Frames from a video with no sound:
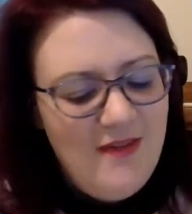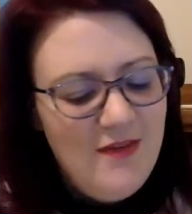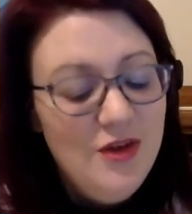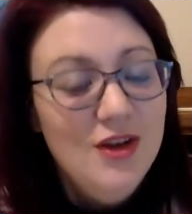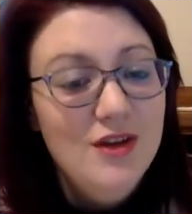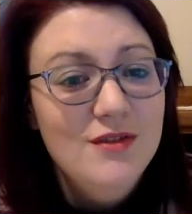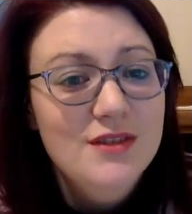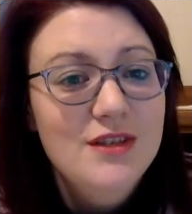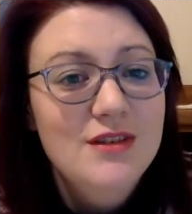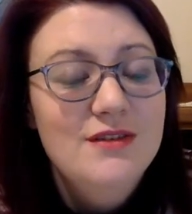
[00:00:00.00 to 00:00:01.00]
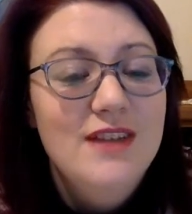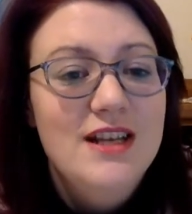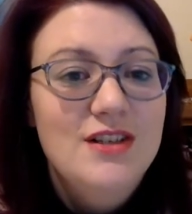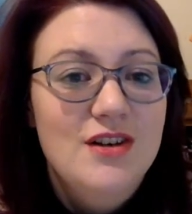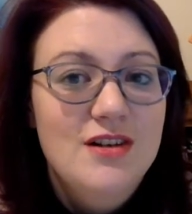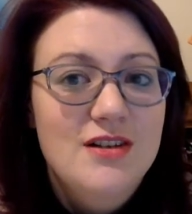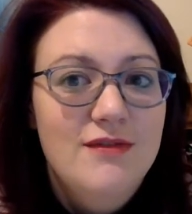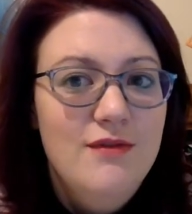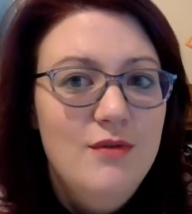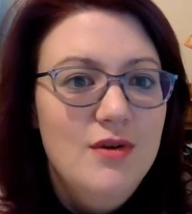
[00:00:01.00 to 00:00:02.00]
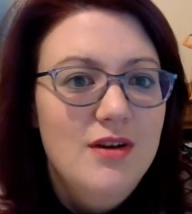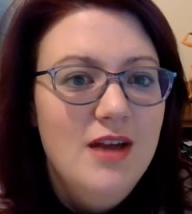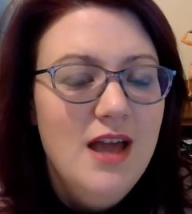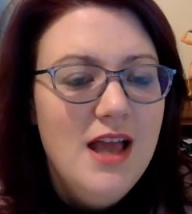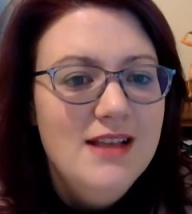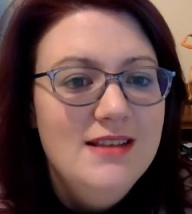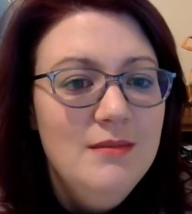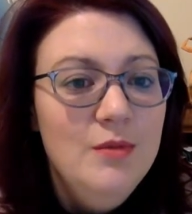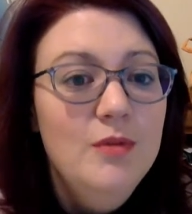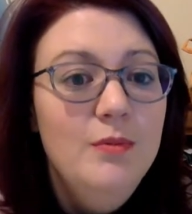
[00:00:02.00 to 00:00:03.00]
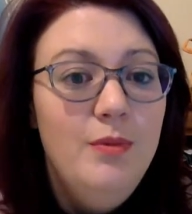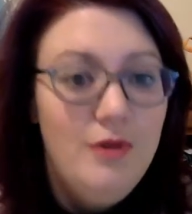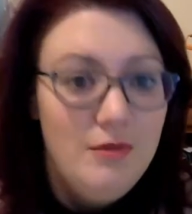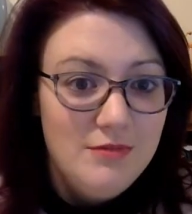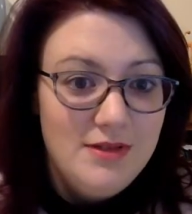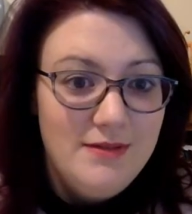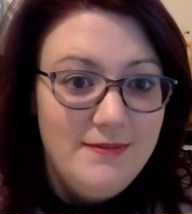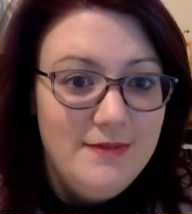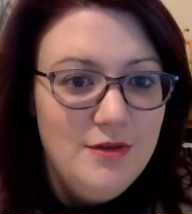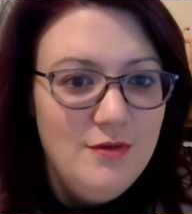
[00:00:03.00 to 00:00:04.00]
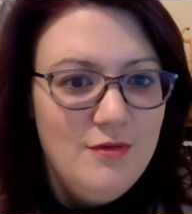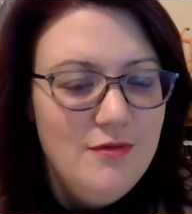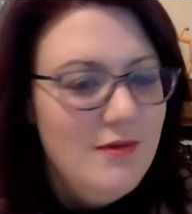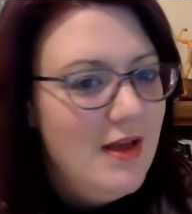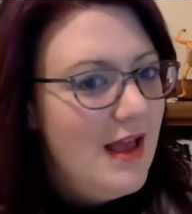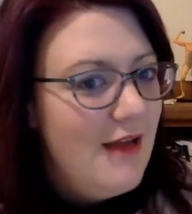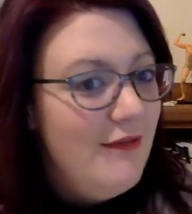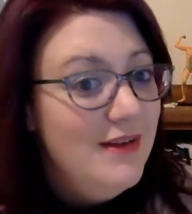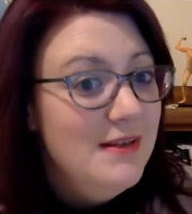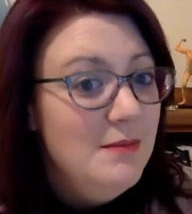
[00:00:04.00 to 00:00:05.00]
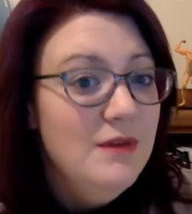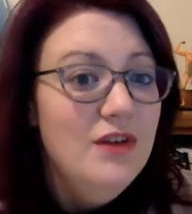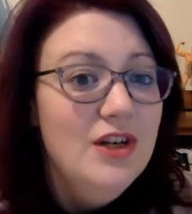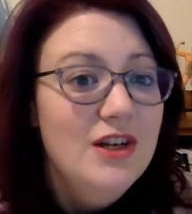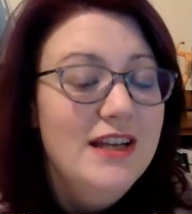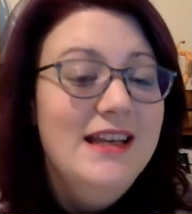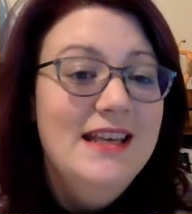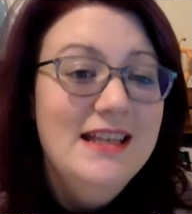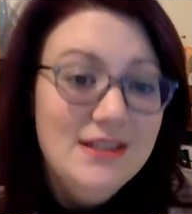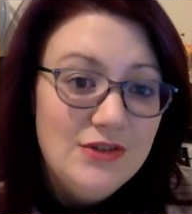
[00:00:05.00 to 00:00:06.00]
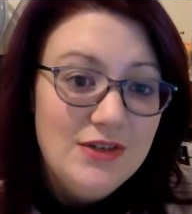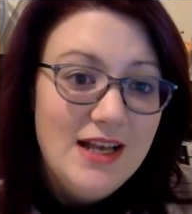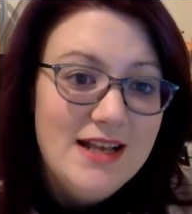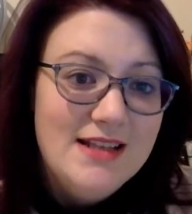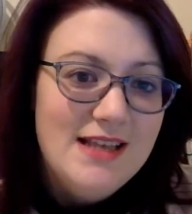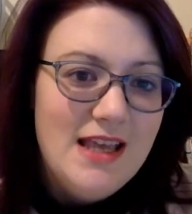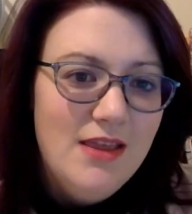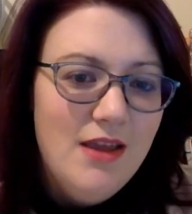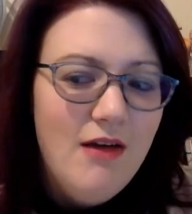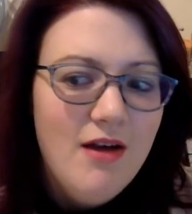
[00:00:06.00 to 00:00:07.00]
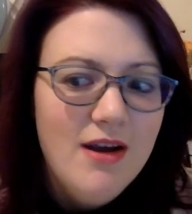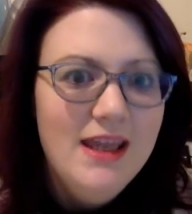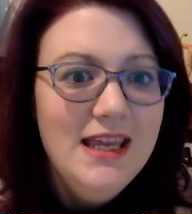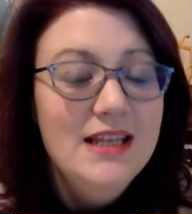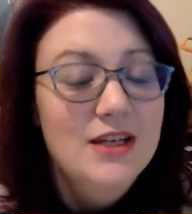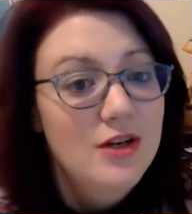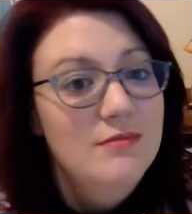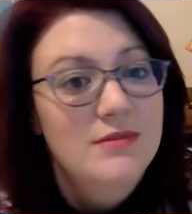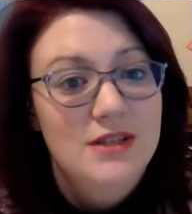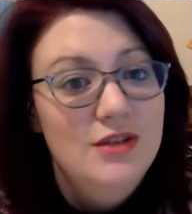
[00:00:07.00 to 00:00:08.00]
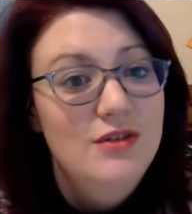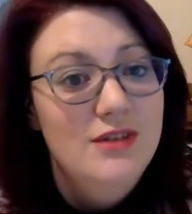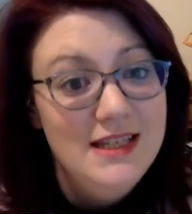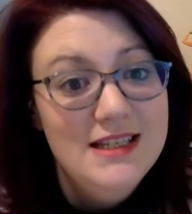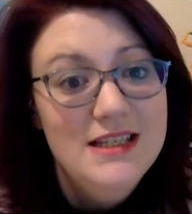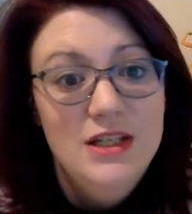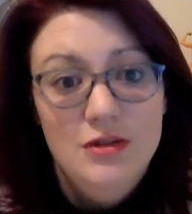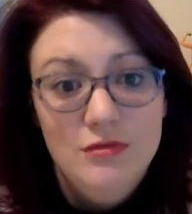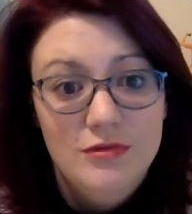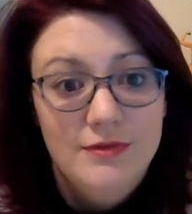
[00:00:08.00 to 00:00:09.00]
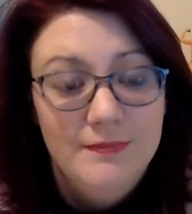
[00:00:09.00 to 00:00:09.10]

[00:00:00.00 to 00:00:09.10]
You can also use flashcards for simple prompts. So, for example, if you're learning a history essay, there are key terms that you need to know.